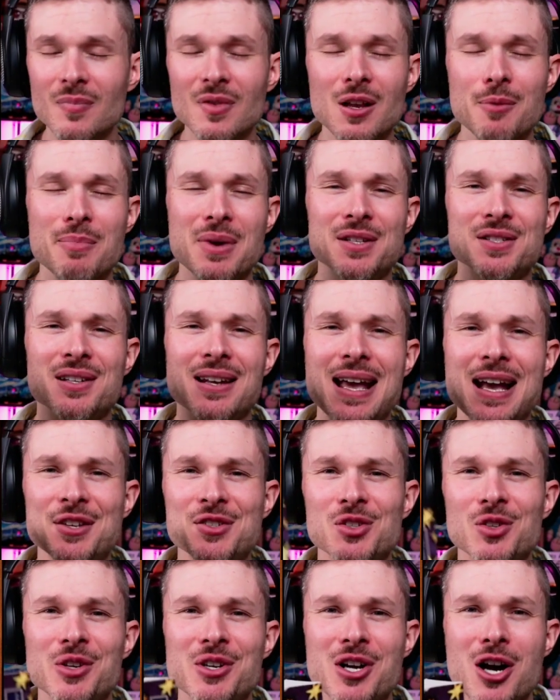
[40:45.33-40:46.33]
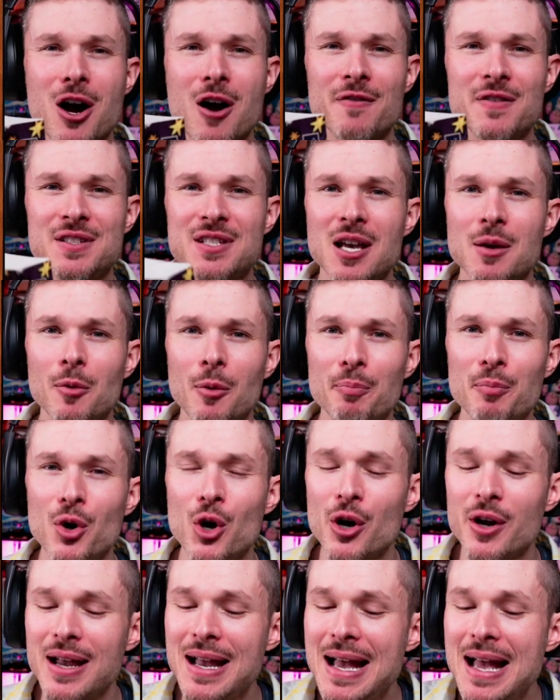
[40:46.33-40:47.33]
Makes an excellent coffee table
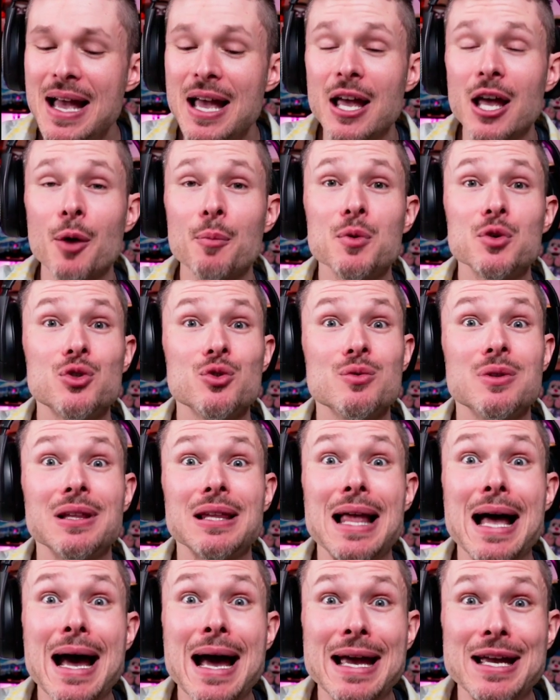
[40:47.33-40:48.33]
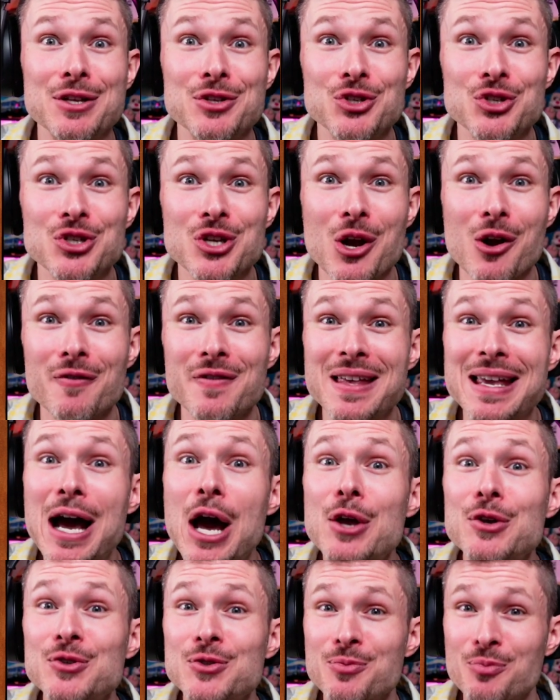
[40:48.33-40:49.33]
book, help you do the lion's share of the
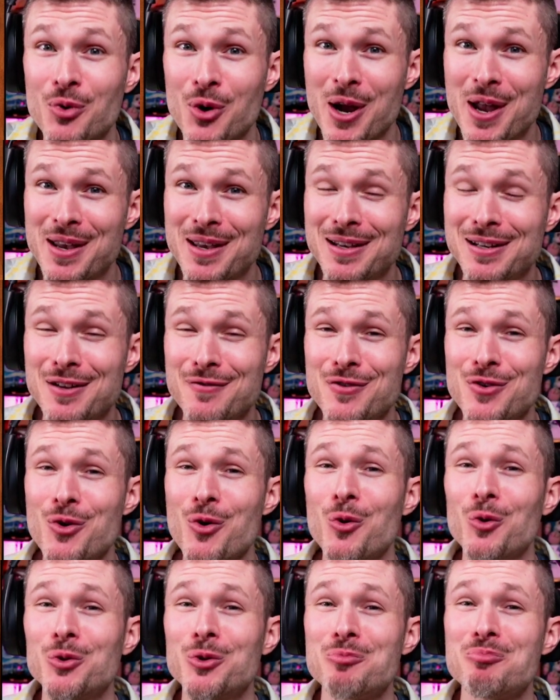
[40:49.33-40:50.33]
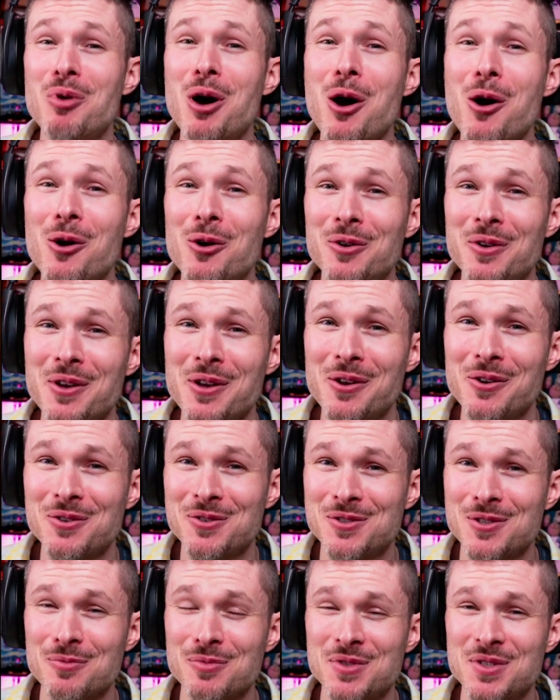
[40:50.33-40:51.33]
ice breaking if you hold a party or
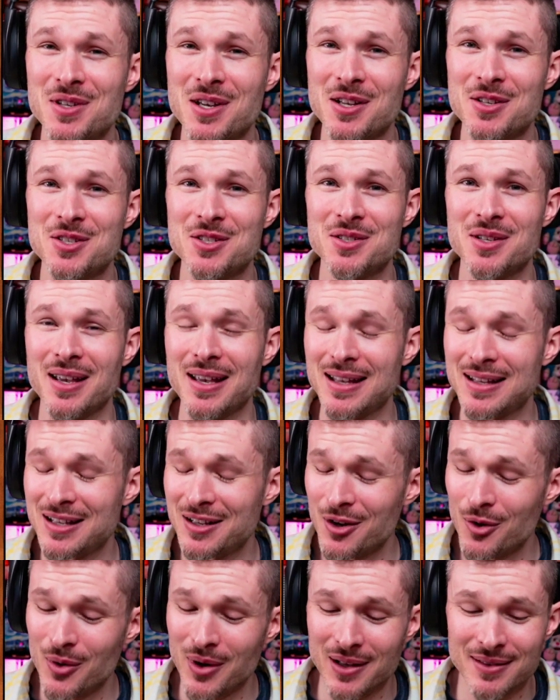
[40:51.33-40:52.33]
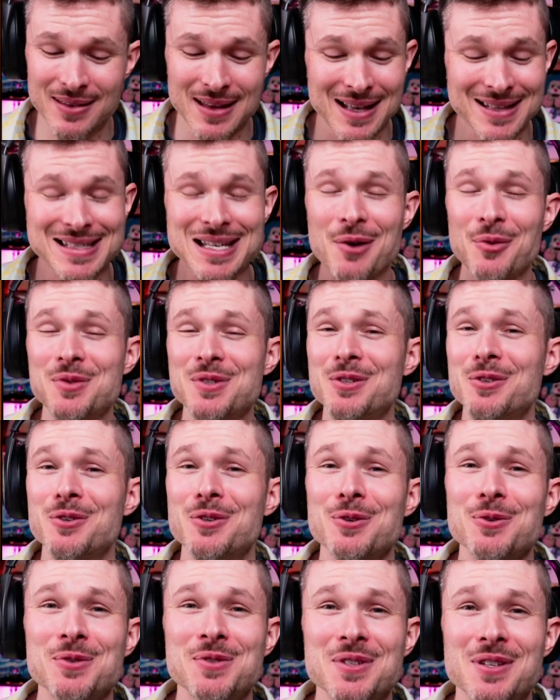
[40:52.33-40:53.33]
some such. And you know what? That's how it was
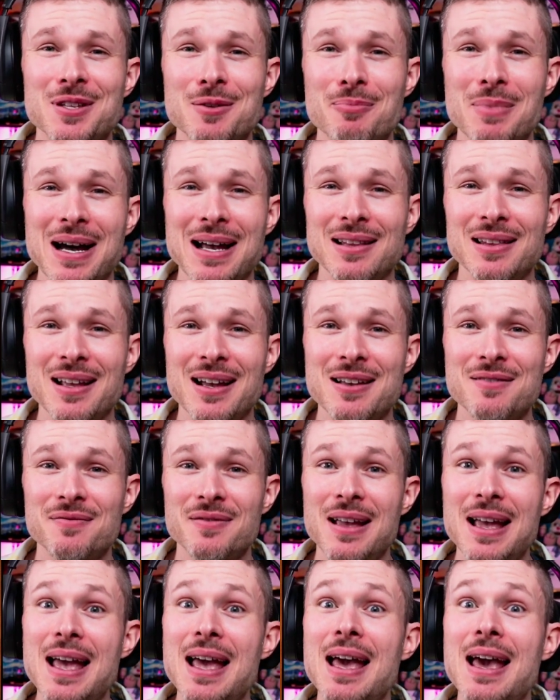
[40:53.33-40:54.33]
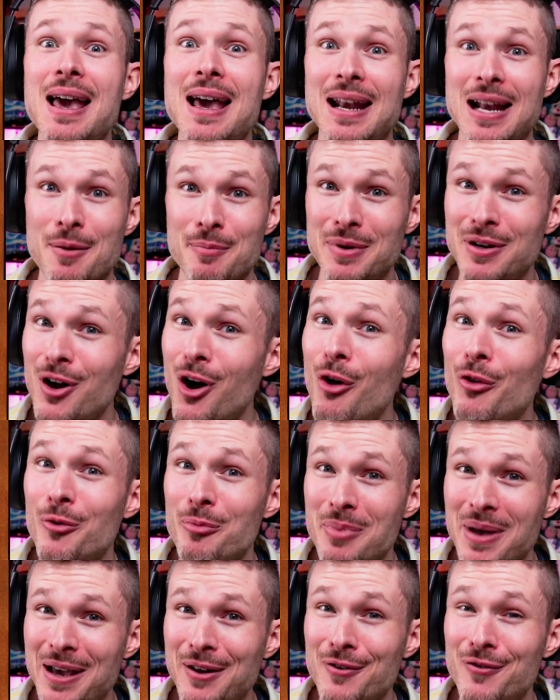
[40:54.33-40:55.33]
introduced into my life. And I've been all the
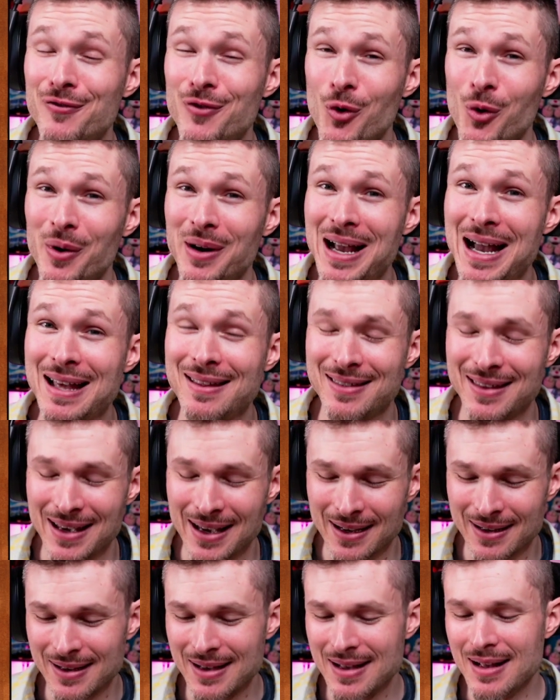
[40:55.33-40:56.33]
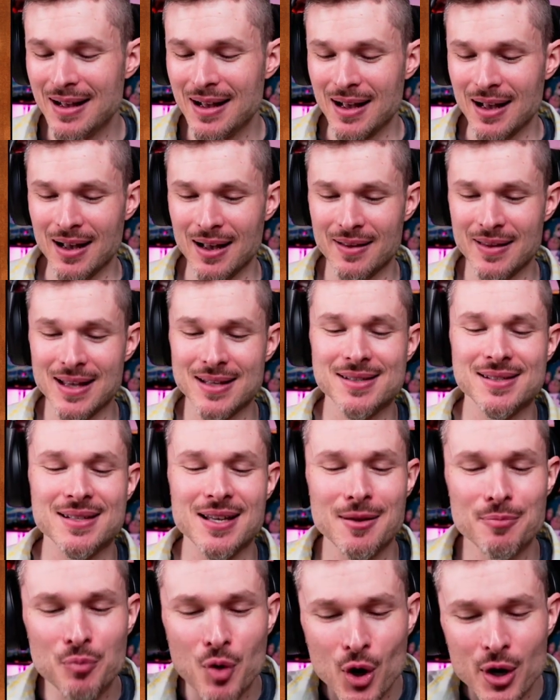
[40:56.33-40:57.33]
better for it, I think. Uh, that
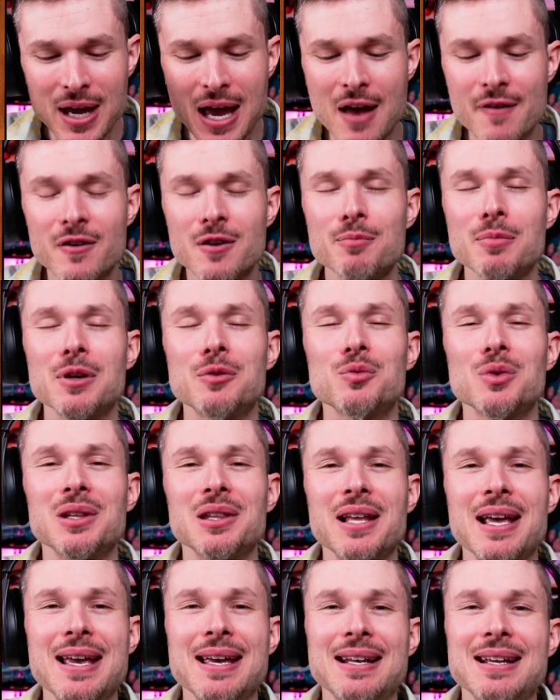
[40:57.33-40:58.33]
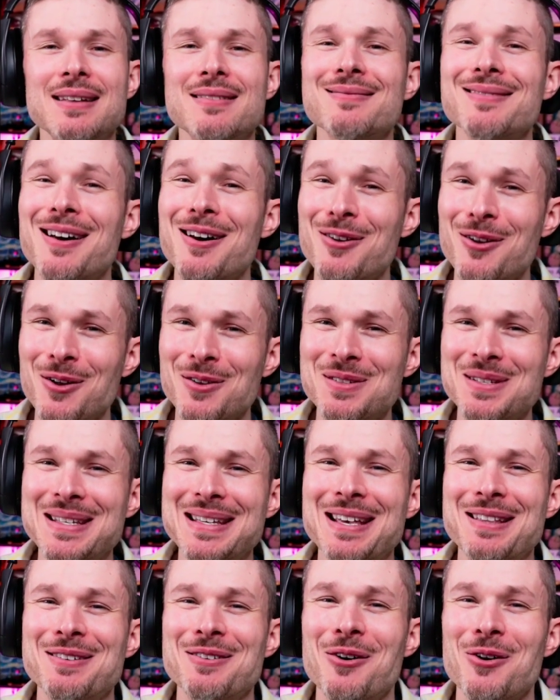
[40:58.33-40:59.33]
said, book having been related, not
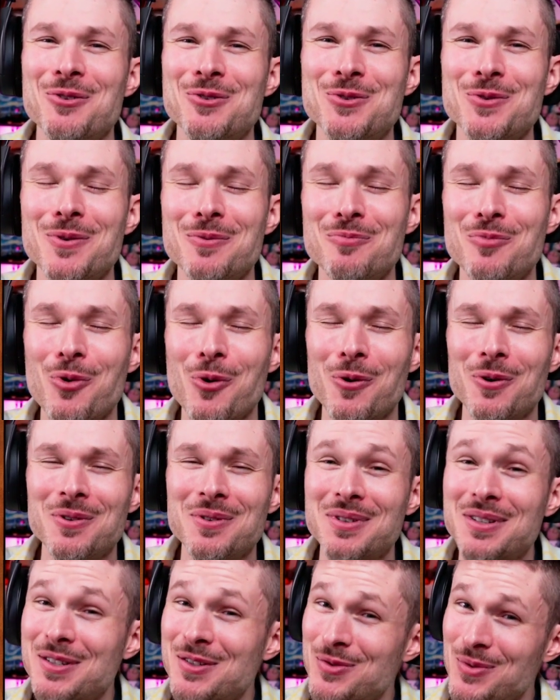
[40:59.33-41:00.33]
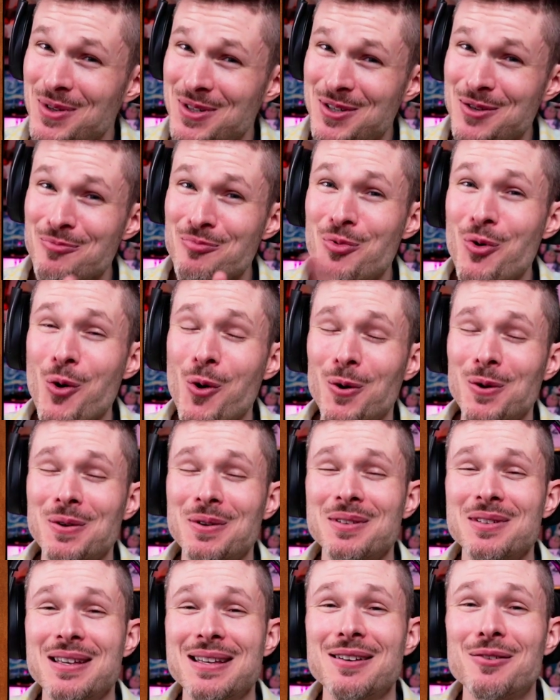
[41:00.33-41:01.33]
altogether all too important. Because what's
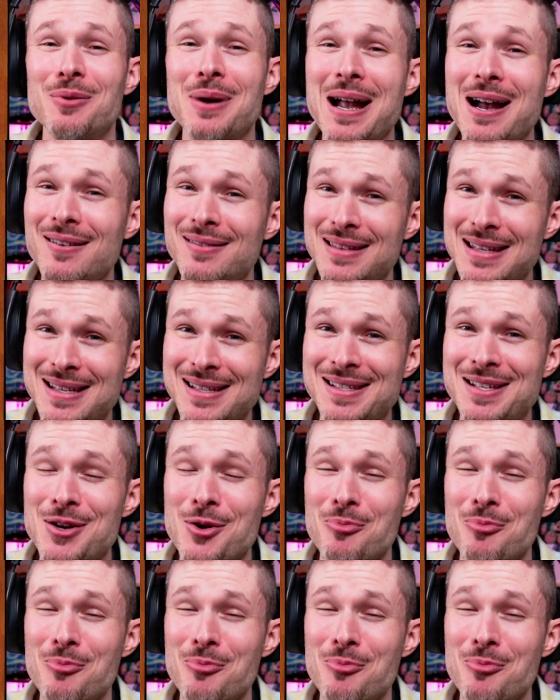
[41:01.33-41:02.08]
important around these here